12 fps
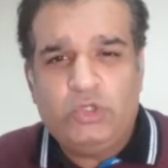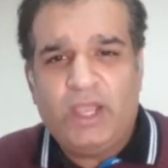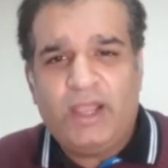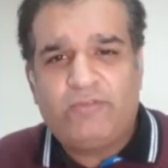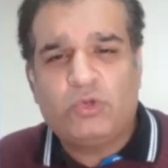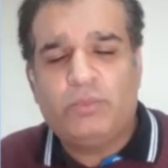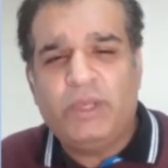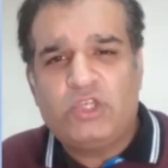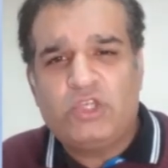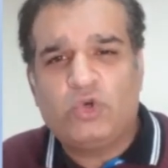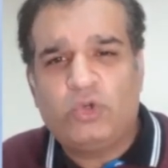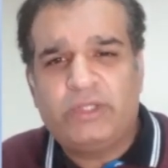you have to
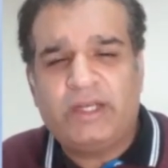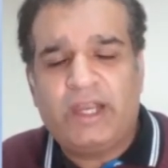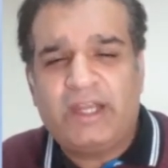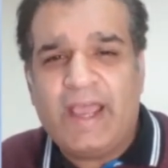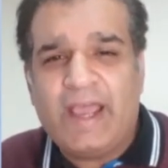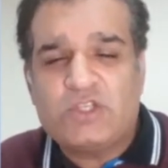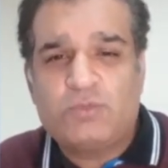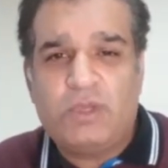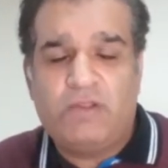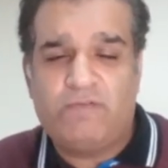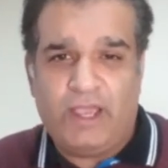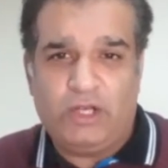make sure that it has
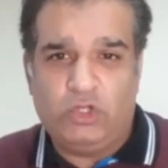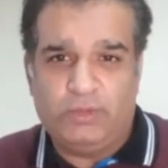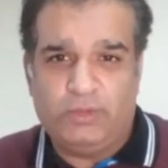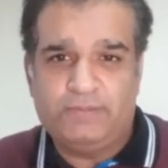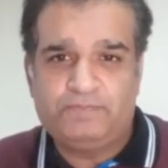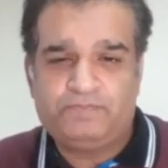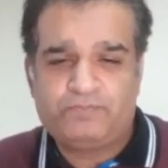been valuable.